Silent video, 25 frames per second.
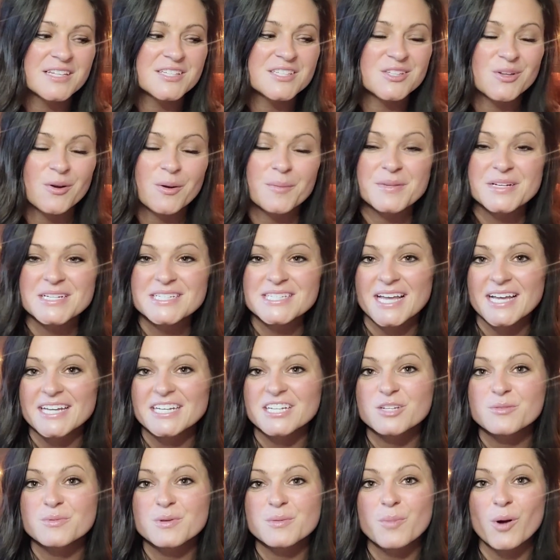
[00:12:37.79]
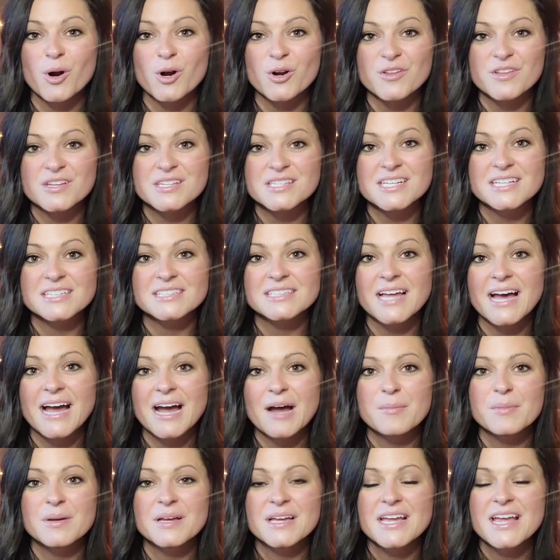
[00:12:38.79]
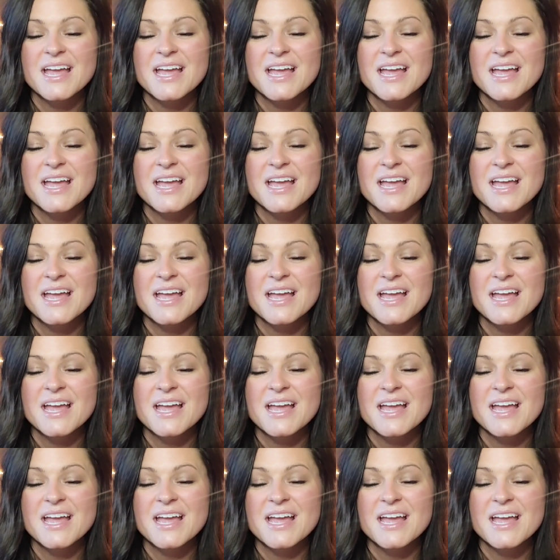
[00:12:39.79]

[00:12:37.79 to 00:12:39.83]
So I'm excited to be part of this collab.